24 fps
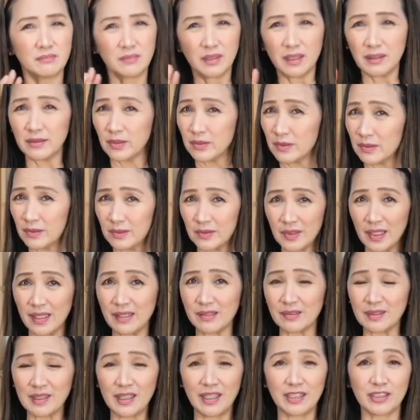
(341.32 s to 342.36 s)
It doesn't
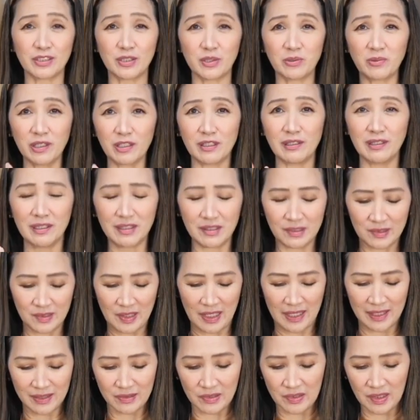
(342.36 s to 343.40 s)
taste like your regular
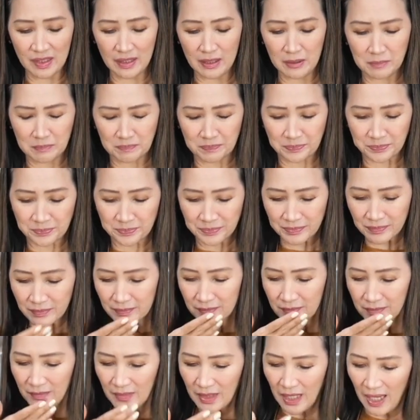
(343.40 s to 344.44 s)
Thai tea.
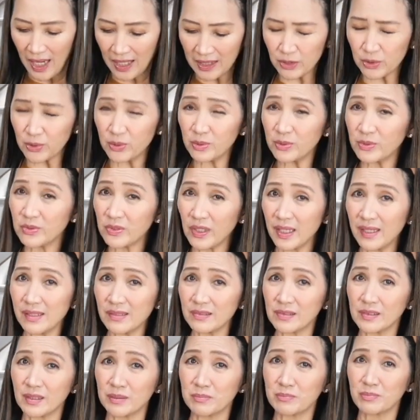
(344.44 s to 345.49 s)
I could
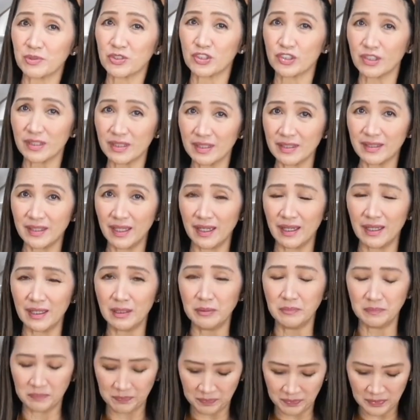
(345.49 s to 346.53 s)
taste some sugar
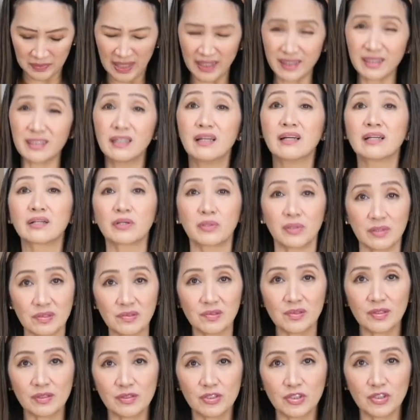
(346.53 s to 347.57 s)
there, like
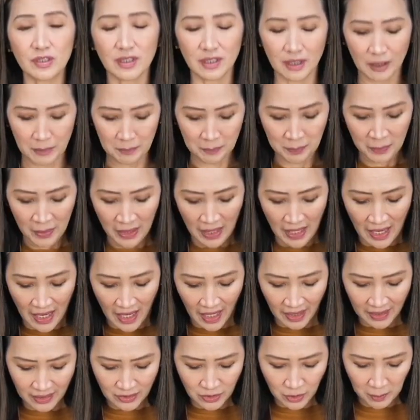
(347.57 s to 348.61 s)
crystal sugar.
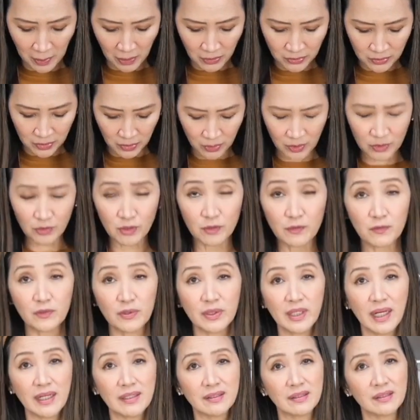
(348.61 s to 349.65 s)
And I suppose the reason for
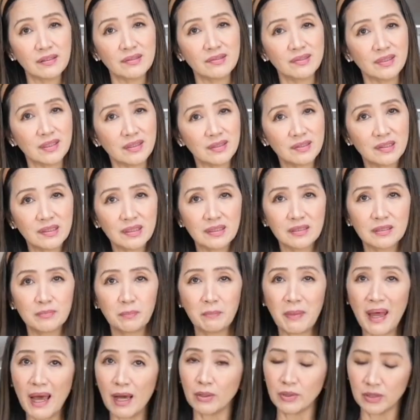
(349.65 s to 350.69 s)
that is that the
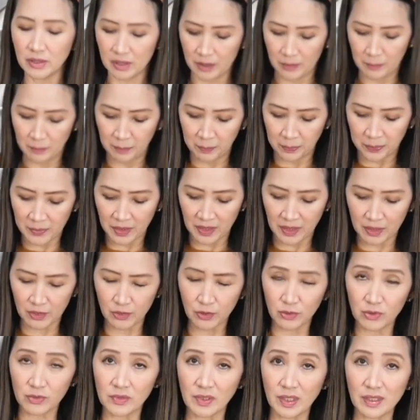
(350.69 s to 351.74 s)
powder that I
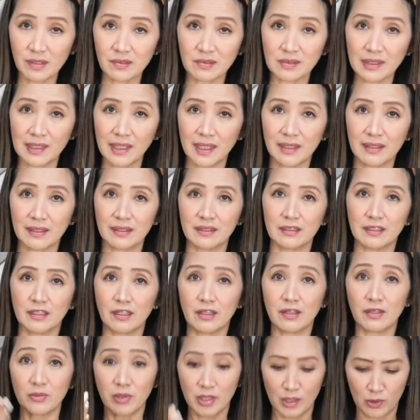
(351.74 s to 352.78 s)
use is like
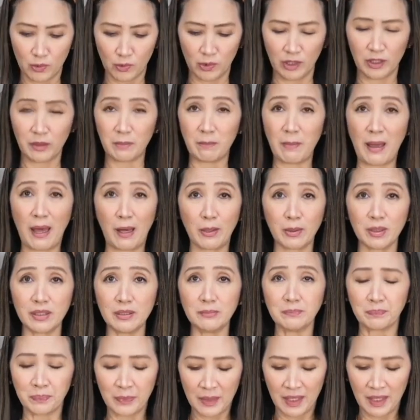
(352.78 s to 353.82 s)
a 3-in-1
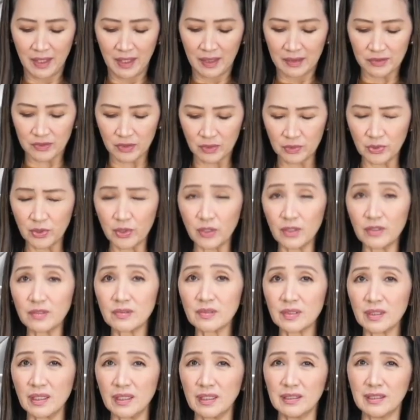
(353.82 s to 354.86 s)
powder. So there
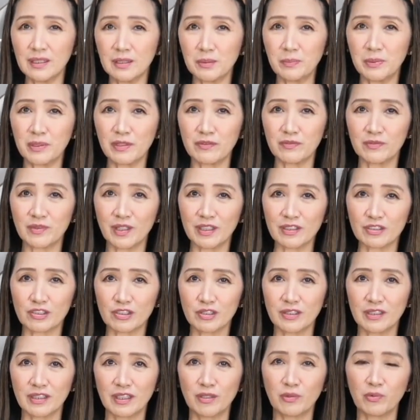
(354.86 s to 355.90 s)
is a little bit of that
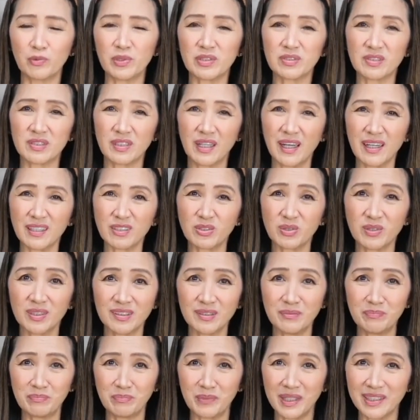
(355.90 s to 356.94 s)
sugar, which
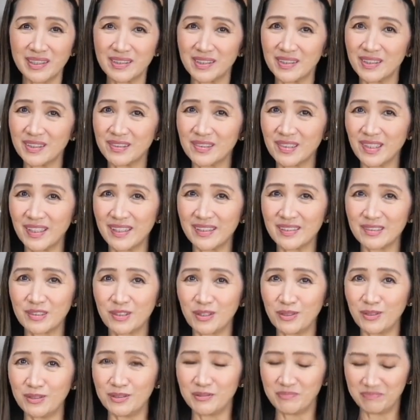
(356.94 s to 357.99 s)
actually makes it
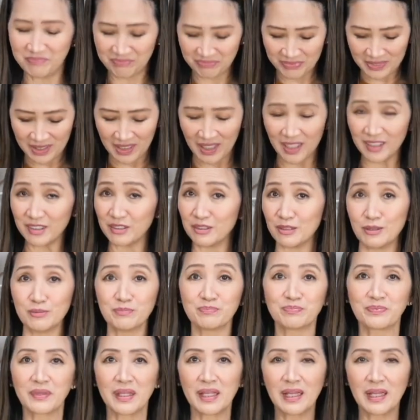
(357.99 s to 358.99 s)
taste good. I don't know.